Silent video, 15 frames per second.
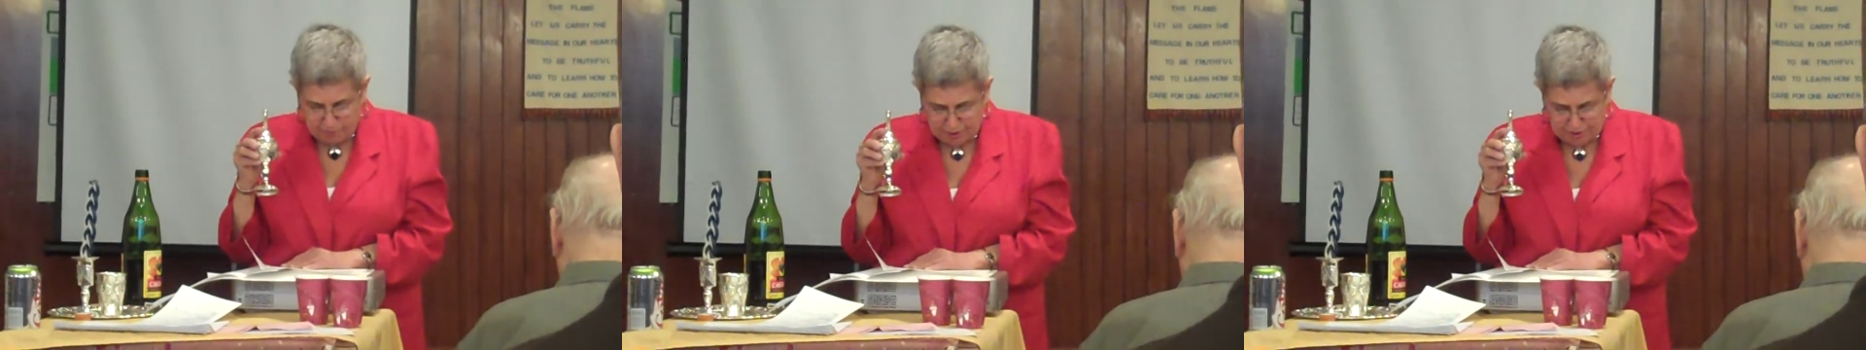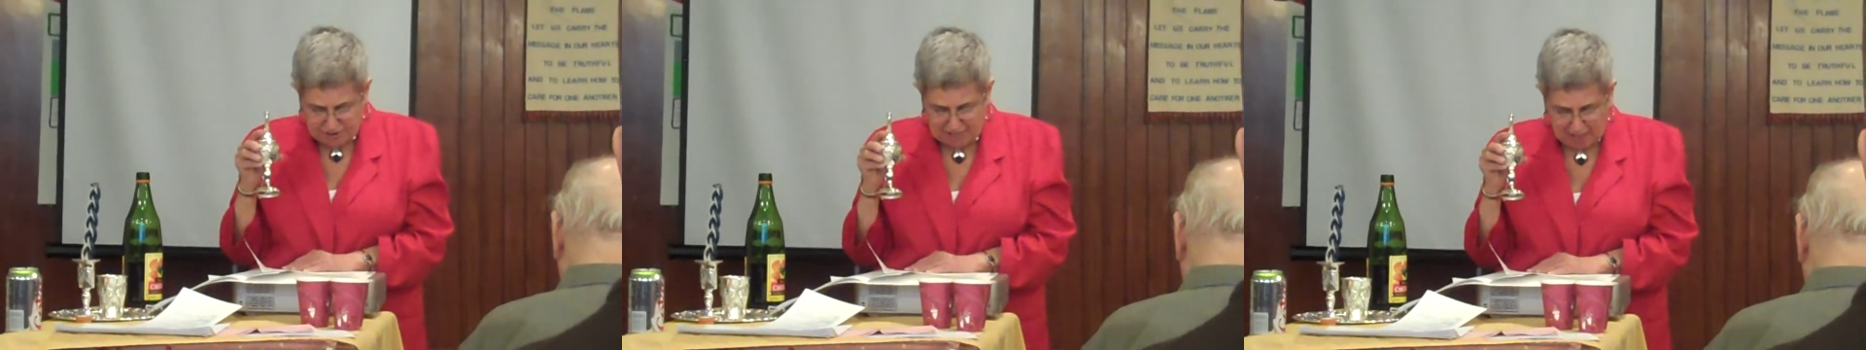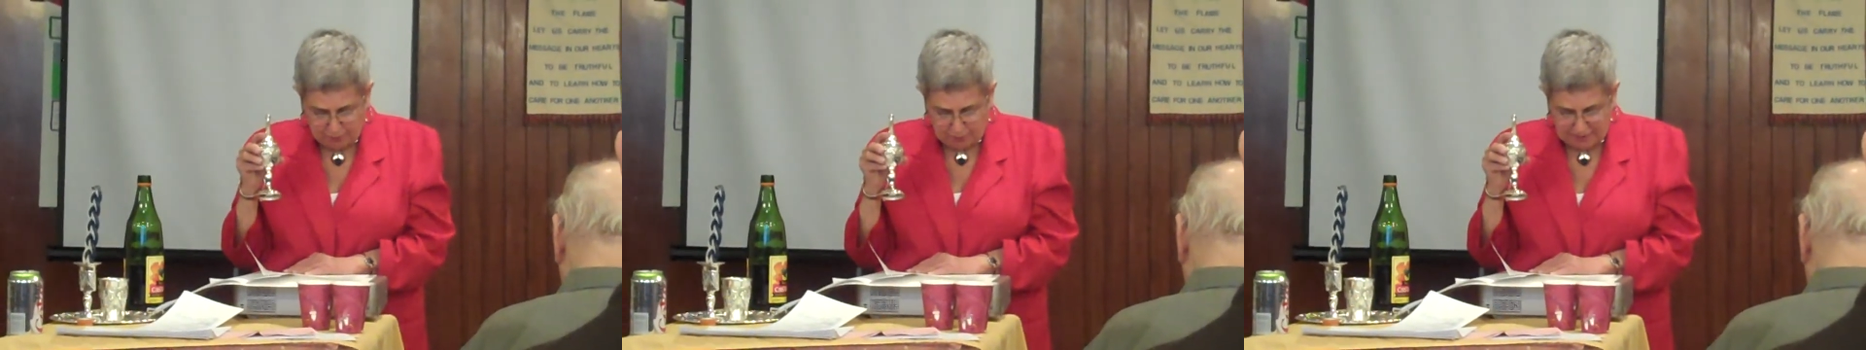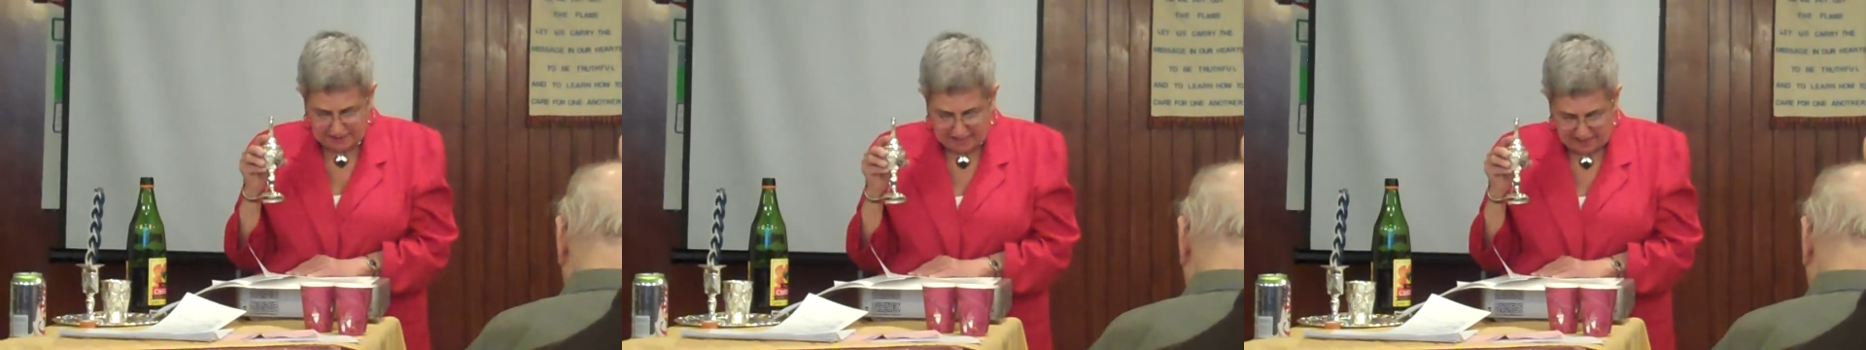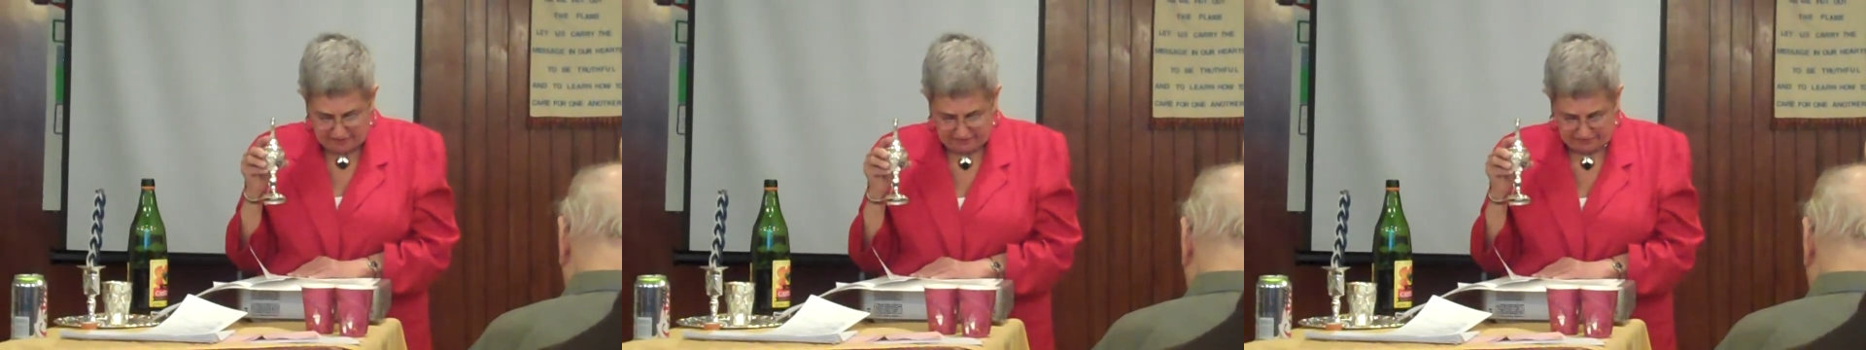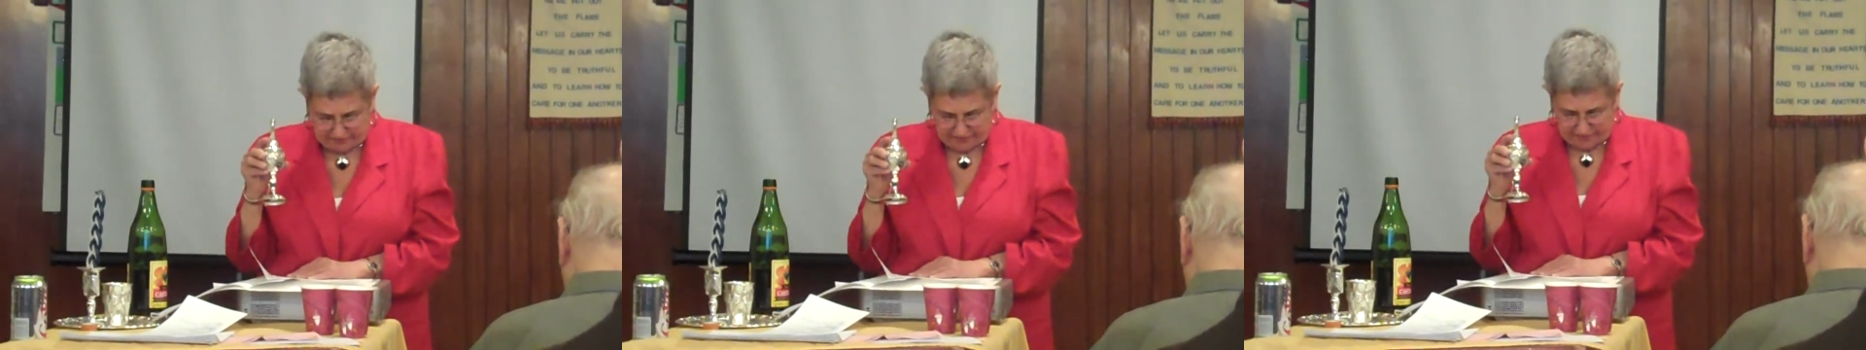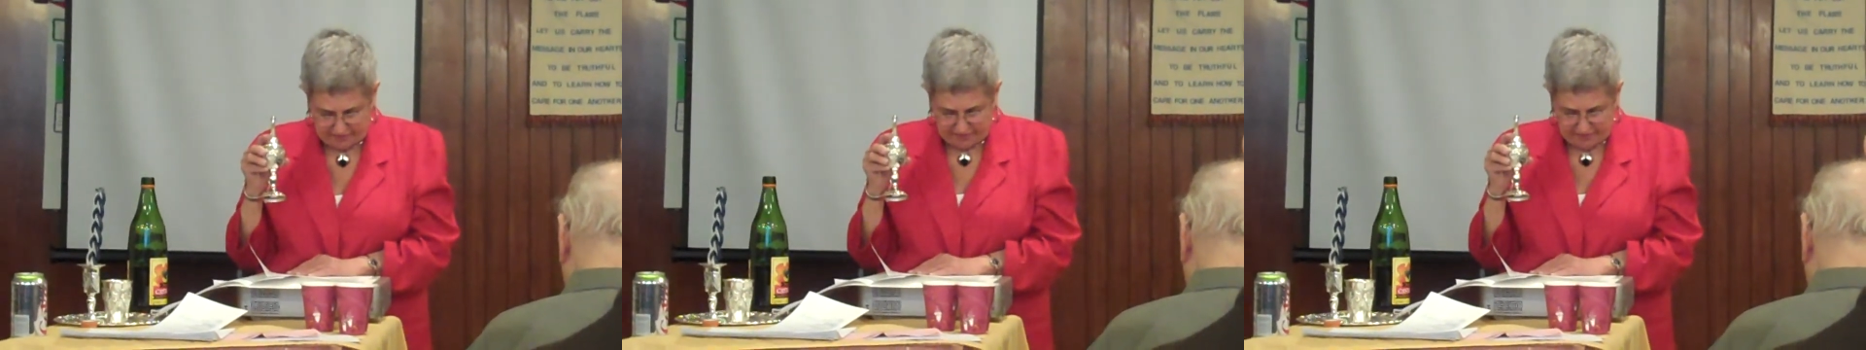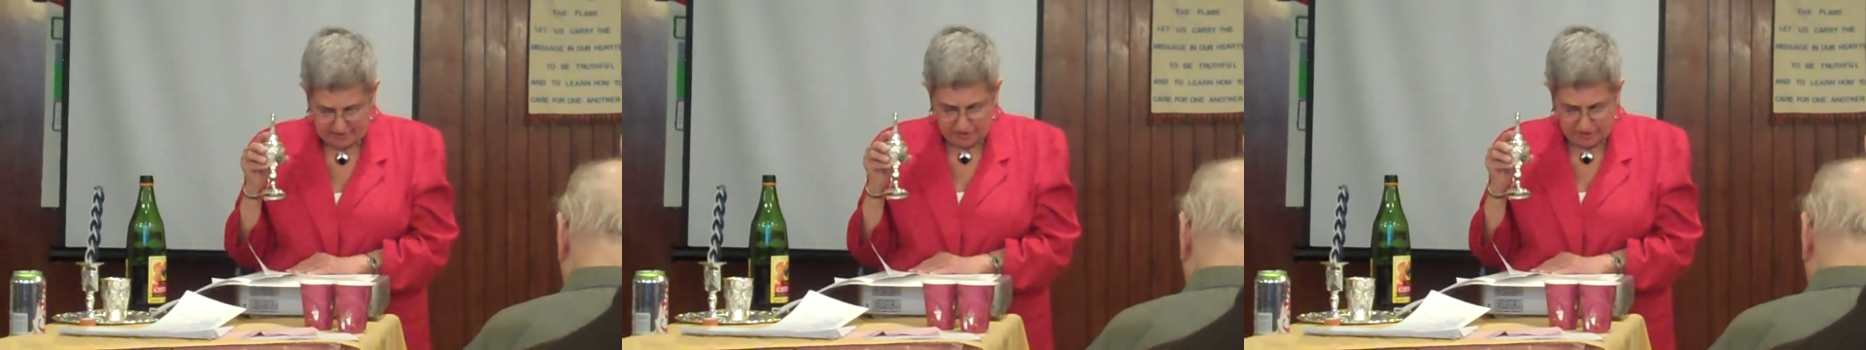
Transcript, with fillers: push out life.